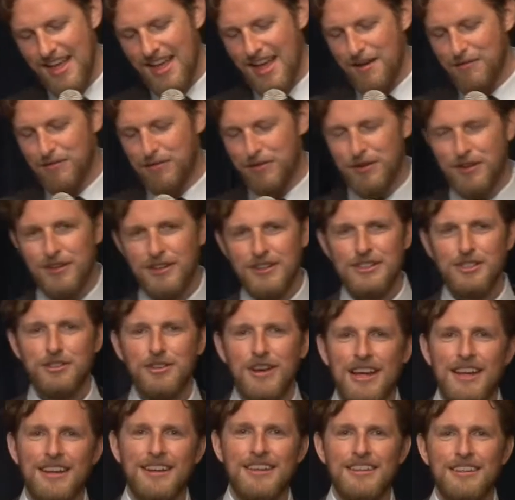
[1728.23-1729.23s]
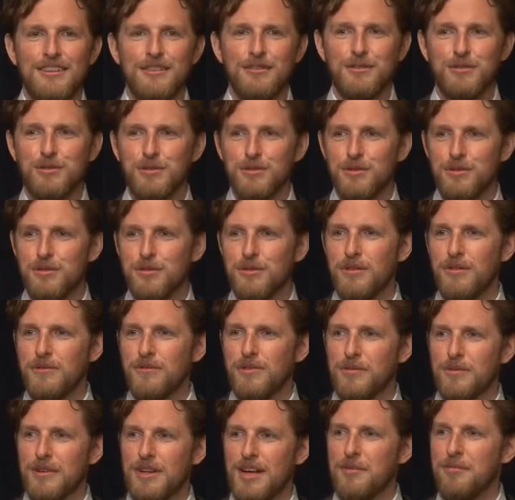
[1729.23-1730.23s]
We're going to try out a little tool
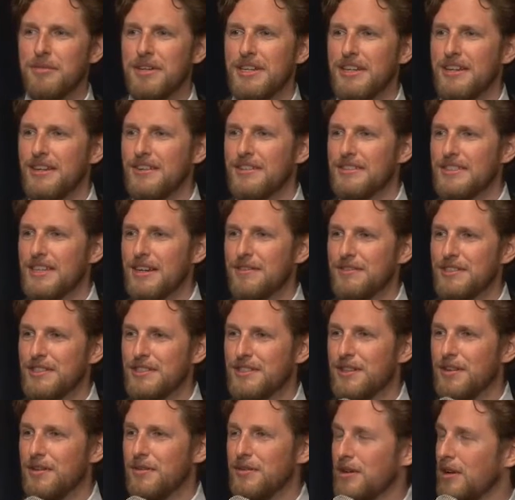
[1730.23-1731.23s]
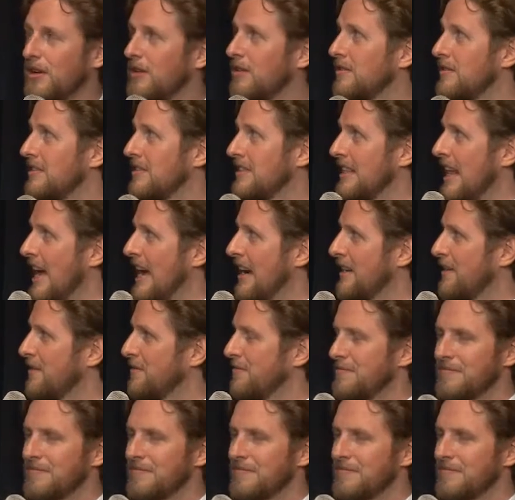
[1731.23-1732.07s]
from a company here in San Francisco called Slack.